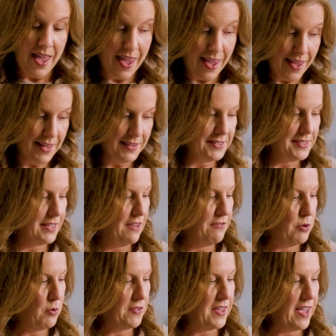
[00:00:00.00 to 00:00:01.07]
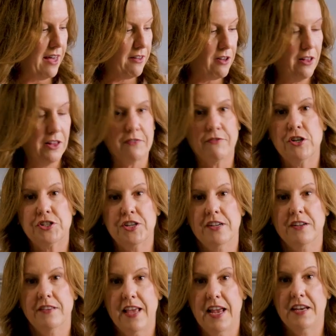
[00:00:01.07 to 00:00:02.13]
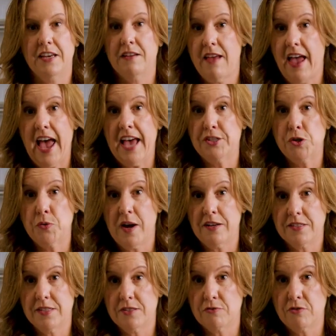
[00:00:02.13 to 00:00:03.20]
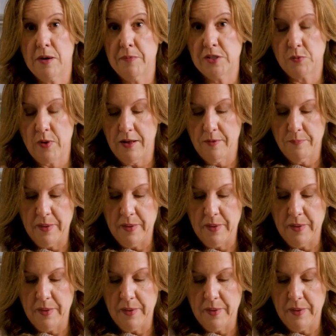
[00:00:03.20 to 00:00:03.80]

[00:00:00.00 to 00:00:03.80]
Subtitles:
And if you want the alcoholic version, then add 2 ounces of rum as well.